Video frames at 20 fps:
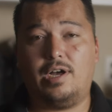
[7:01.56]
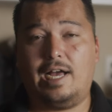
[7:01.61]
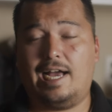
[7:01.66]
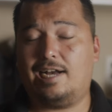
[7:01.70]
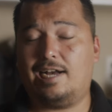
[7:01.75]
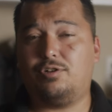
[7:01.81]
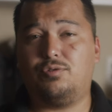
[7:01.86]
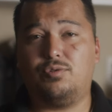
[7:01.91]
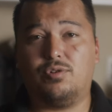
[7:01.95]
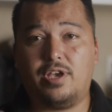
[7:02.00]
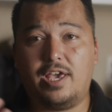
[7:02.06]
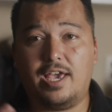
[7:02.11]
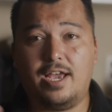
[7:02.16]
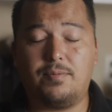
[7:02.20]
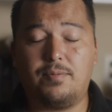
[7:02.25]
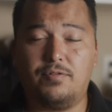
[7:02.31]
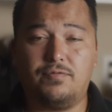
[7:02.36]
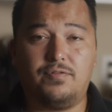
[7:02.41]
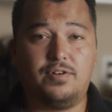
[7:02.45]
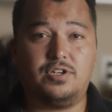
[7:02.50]
actual
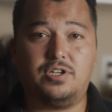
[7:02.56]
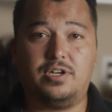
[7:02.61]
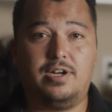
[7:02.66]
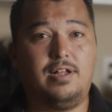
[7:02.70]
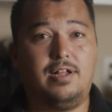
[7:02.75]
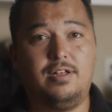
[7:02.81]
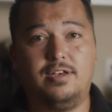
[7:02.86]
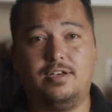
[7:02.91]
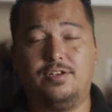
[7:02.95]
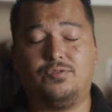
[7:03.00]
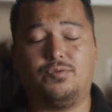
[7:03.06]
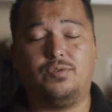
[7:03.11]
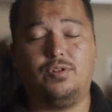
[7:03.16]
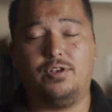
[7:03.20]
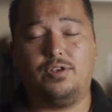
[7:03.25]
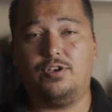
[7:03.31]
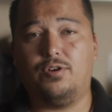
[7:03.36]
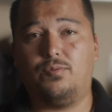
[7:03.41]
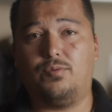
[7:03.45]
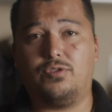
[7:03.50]
camera functionality is really
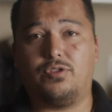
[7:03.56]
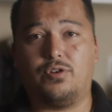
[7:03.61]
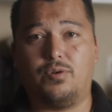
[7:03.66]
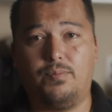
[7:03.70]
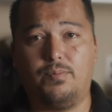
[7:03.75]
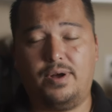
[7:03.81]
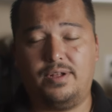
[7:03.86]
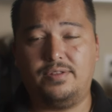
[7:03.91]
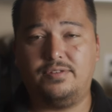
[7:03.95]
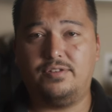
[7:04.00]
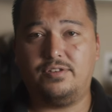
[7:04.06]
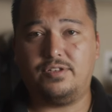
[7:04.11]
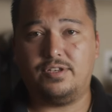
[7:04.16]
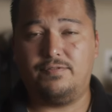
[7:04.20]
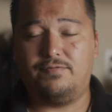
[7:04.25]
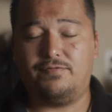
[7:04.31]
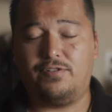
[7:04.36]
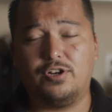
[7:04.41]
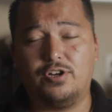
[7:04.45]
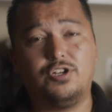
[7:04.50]
good with their buttons
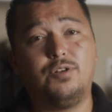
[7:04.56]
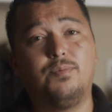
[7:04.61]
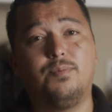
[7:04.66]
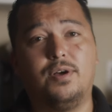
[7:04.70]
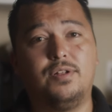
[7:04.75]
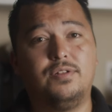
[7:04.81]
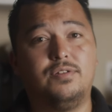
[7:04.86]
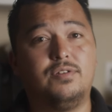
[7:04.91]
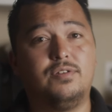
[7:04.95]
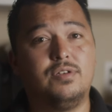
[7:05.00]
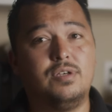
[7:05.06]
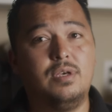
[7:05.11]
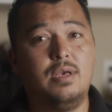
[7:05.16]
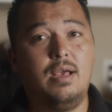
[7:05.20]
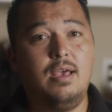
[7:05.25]
and function buttons.